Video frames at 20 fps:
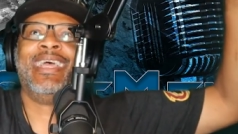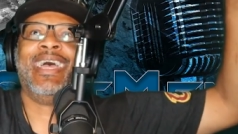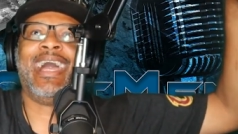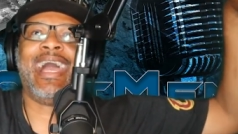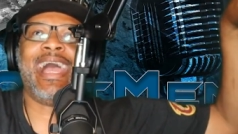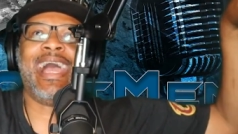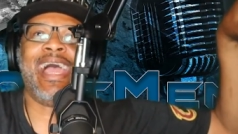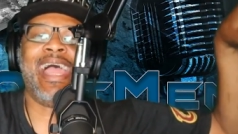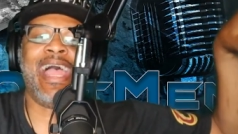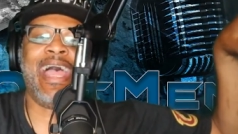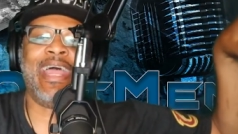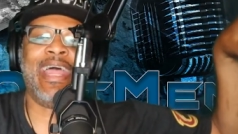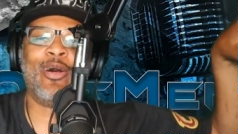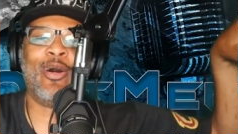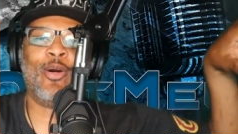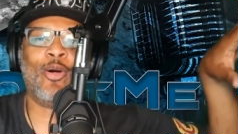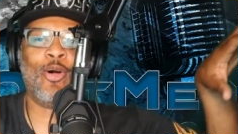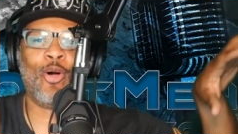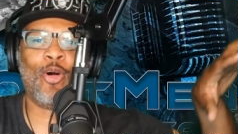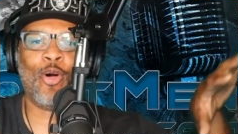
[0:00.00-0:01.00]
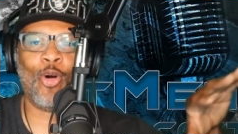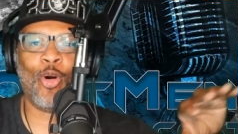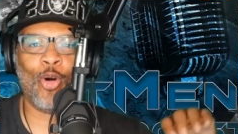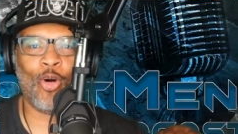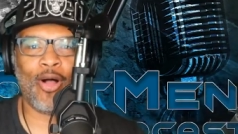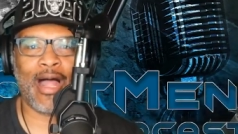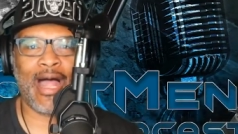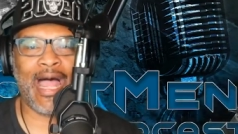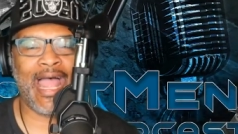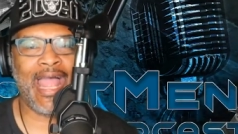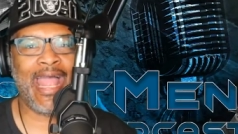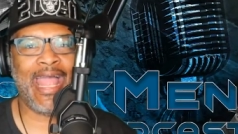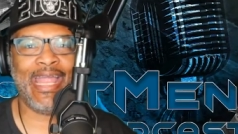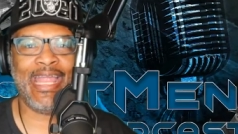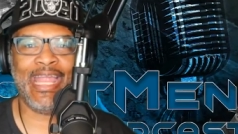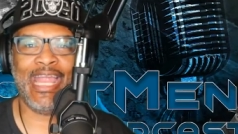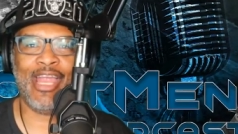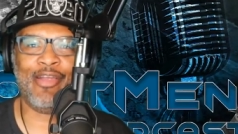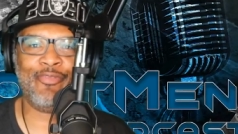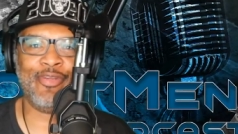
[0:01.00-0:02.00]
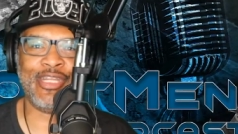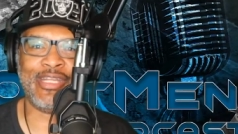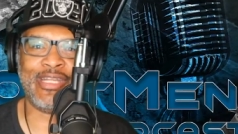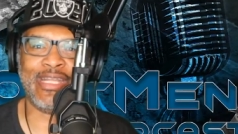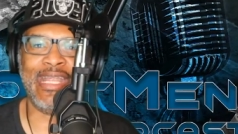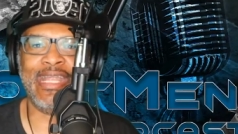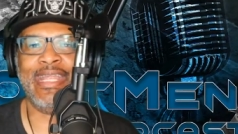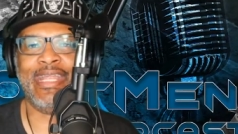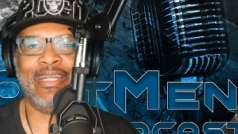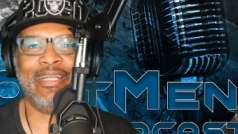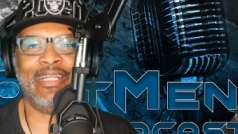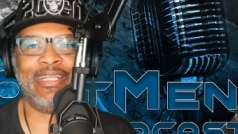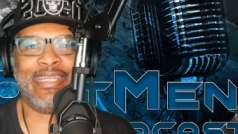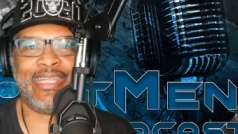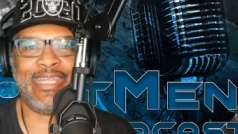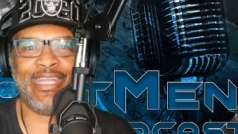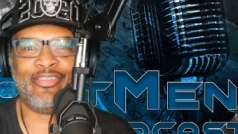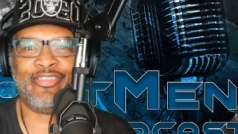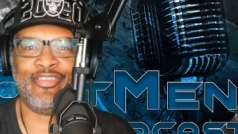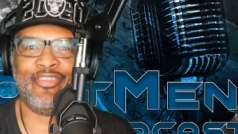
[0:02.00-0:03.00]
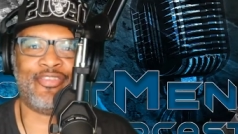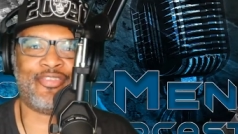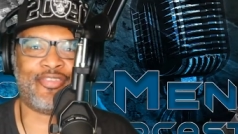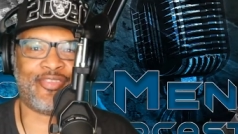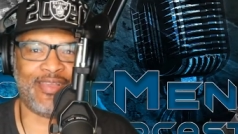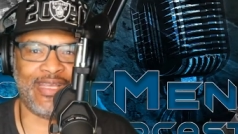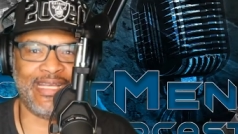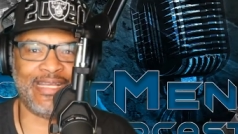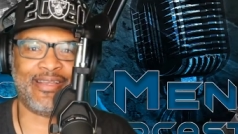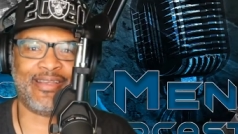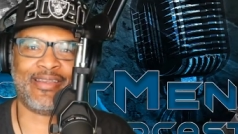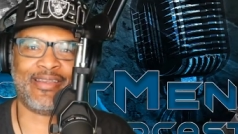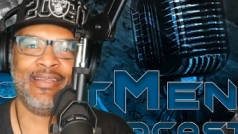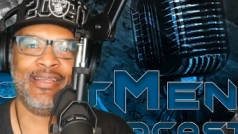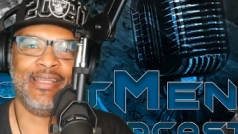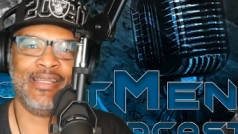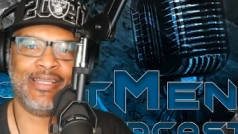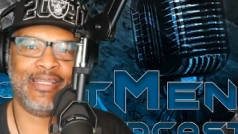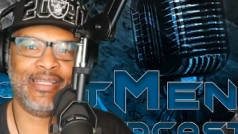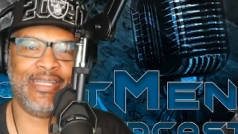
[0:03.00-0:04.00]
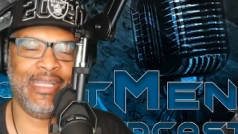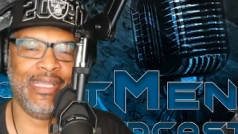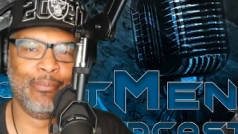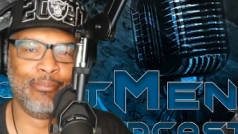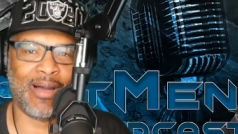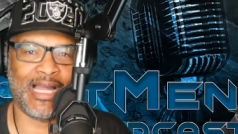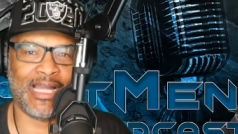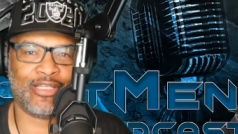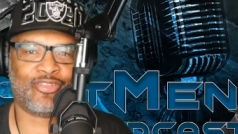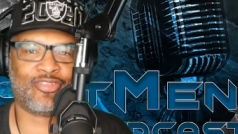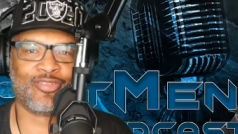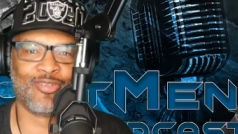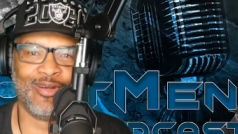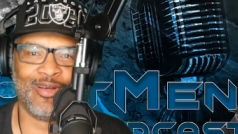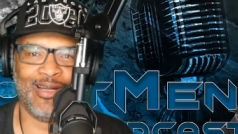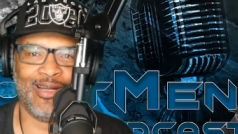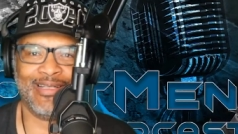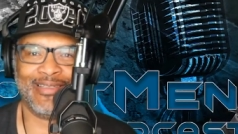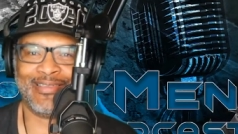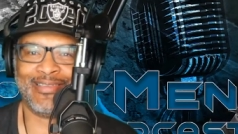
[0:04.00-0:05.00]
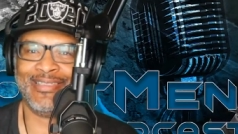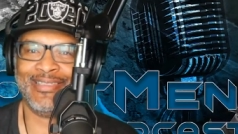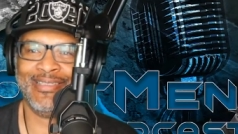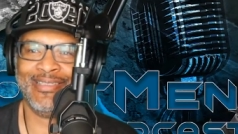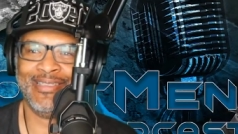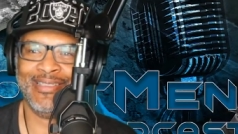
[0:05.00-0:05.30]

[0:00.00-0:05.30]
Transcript: I had a whole, I had everything in the kitchen sink in my truck.